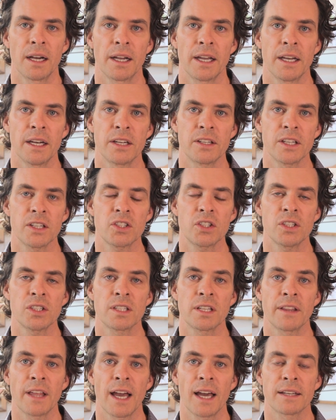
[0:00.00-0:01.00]
In addition
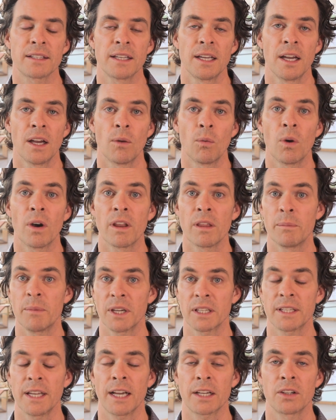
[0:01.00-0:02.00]
to that, one of the
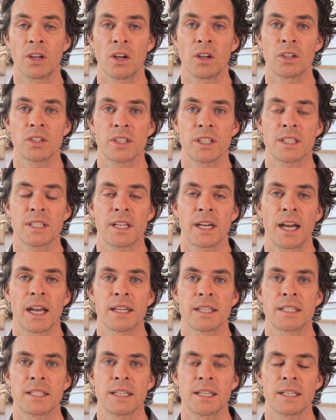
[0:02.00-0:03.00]
big technologies that I
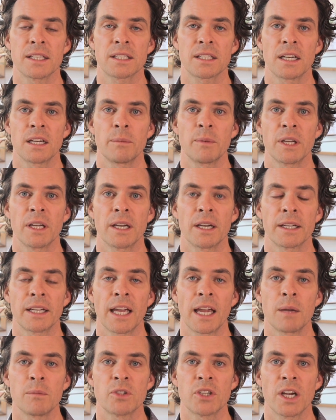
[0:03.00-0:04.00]
see is going to be a
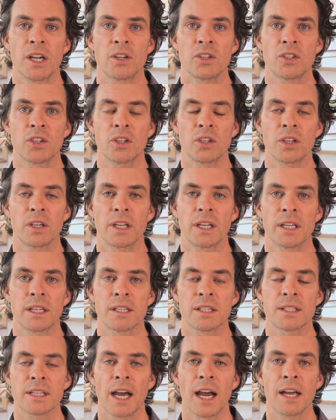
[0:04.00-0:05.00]
game changer
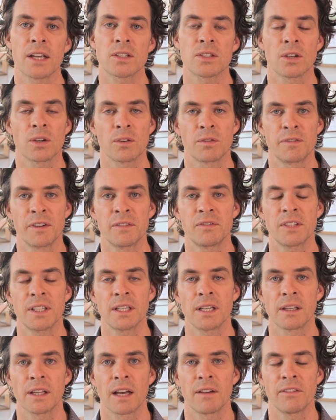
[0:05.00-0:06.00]
is ISO
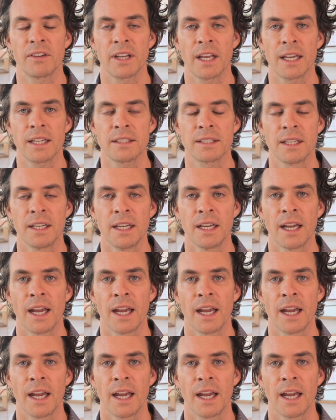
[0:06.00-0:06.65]
15118